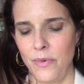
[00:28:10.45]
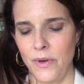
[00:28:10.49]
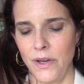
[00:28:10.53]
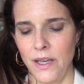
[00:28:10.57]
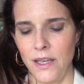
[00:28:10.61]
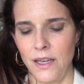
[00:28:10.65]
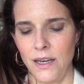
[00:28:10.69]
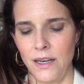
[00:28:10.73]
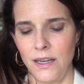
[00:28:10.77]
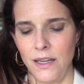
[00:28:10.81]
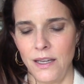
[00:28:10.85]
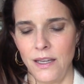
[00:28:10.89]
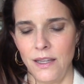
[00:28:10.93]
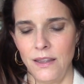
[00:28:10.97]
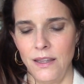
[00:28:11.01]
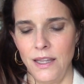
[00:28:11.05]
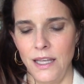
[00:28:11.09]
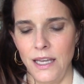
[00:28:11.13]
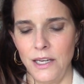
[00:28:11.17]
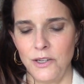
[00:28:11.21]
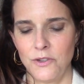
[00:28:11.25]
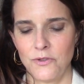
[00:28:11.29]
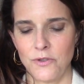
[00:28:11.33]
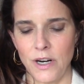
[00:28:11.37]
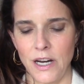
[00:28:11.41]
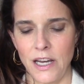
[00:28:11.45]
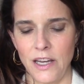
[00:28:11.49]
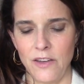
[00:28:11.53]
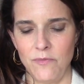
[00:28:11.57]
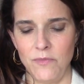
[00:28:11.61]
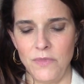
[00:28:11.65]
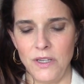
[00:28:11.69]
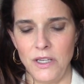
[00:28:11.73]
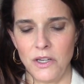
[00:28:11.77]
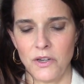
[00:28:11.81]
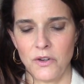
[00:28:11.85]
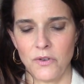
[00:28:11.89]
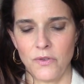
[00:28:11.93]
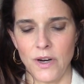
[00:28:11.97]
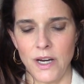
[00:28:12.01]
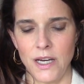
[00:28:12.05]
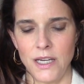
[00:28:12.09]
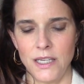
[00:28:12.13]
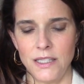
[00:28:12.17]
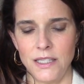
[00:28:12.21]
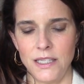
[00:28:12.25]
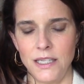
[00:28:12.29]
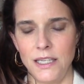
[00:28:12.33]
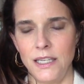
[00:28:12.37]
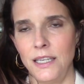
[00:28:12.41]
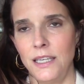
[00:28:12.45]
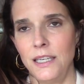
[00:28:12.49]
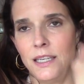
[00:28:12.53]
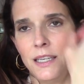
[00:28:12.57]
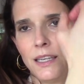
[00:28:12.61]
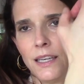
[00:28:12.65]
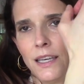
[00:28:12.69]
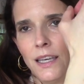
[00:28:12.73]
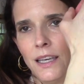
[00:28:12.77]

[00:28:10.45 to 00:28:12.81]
but they drive me crazy